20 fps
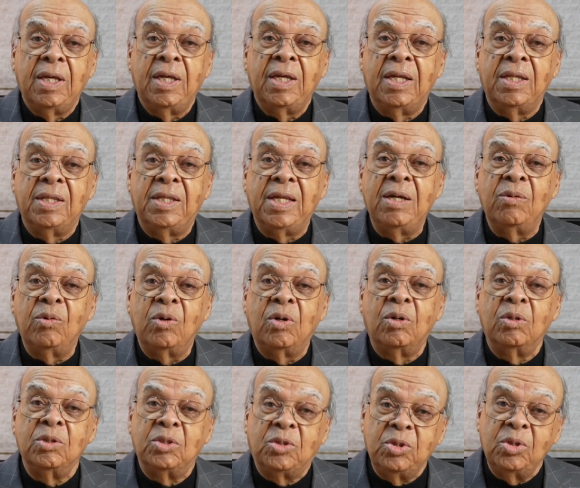and they were
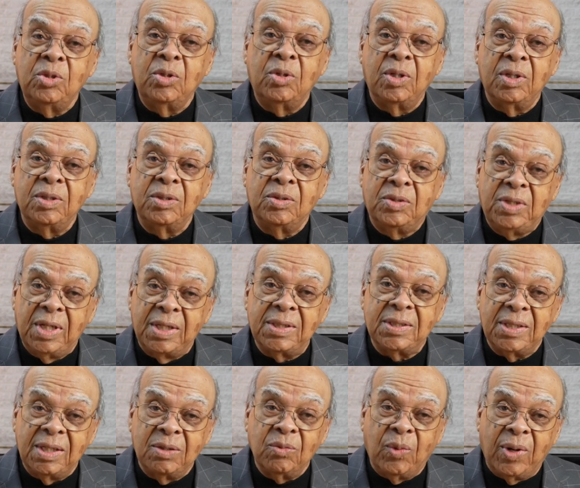on tour
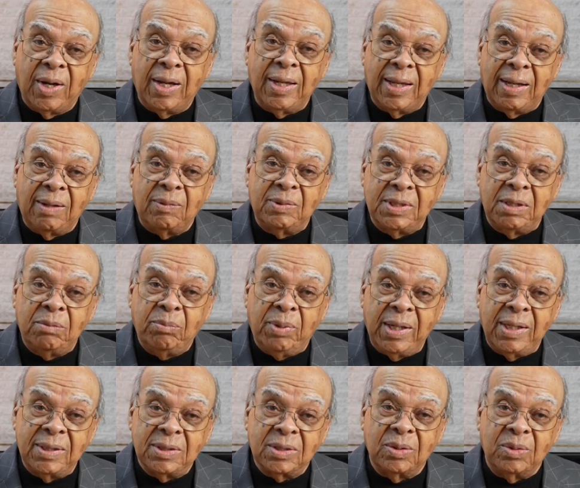just as, while I was in
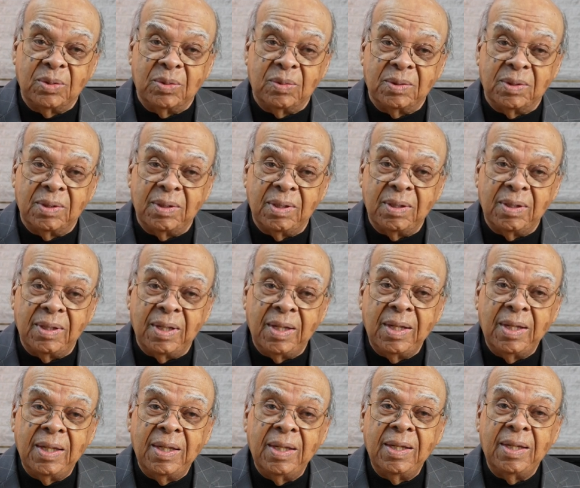band school,
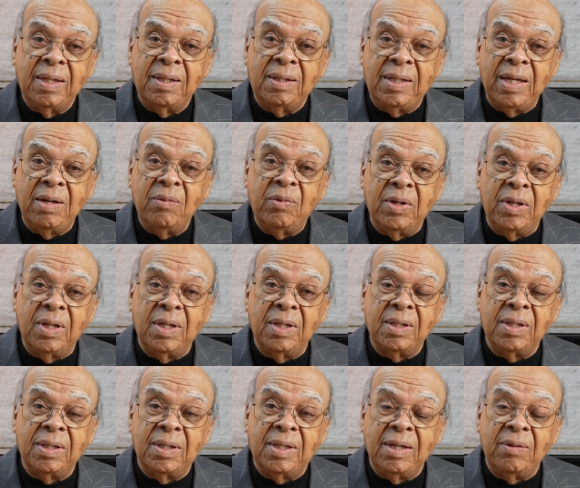and they were
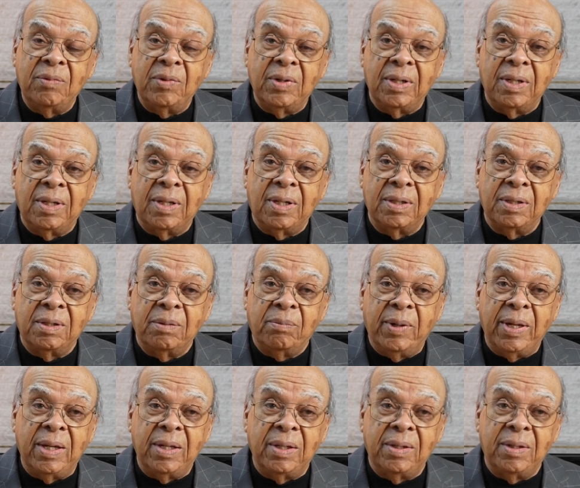in they were uh, the
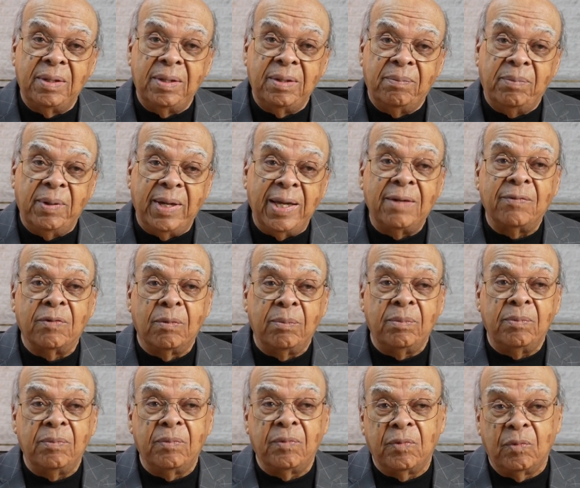band the band
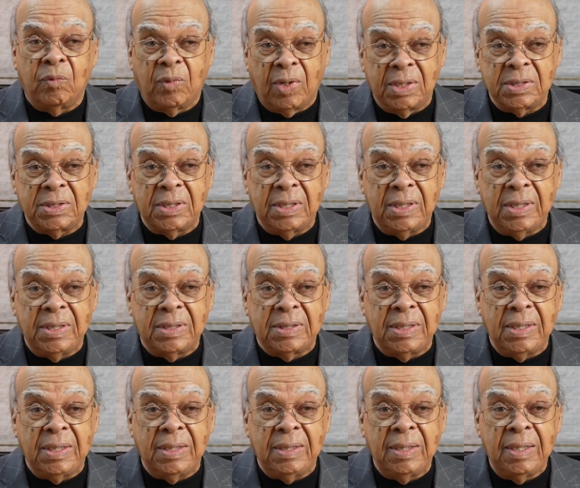from from Washington
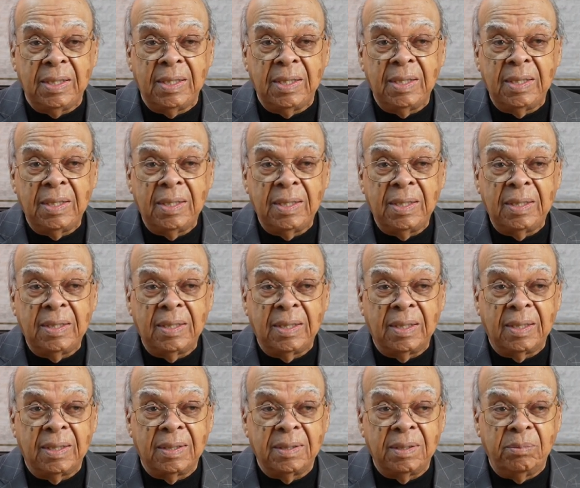D.C.
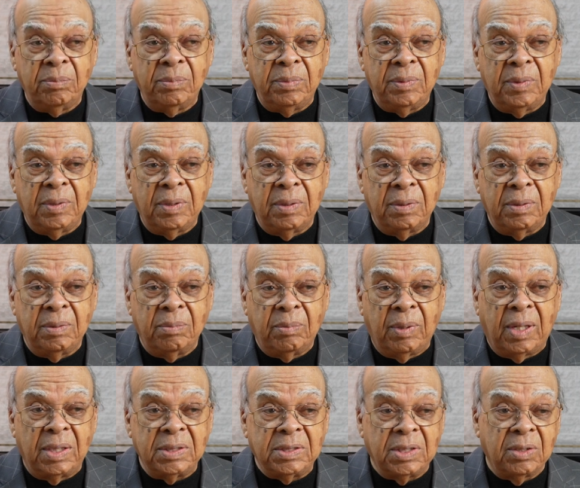Uh, the, the, the
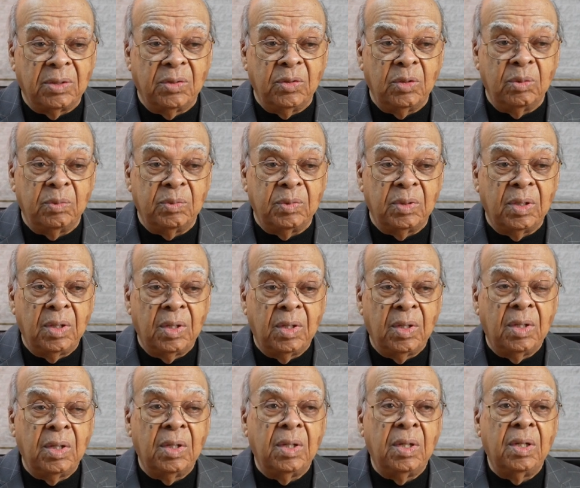marching group.
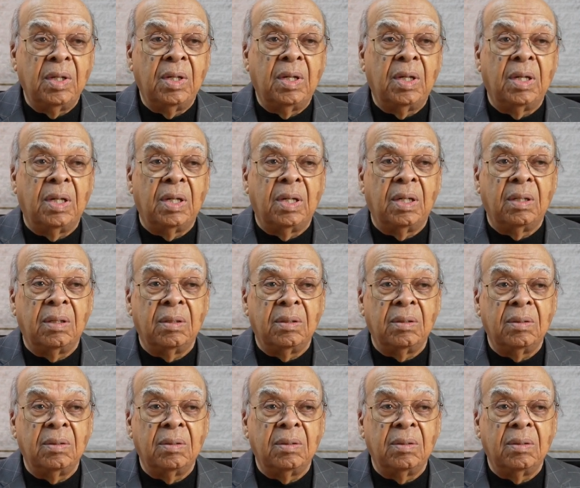Uh,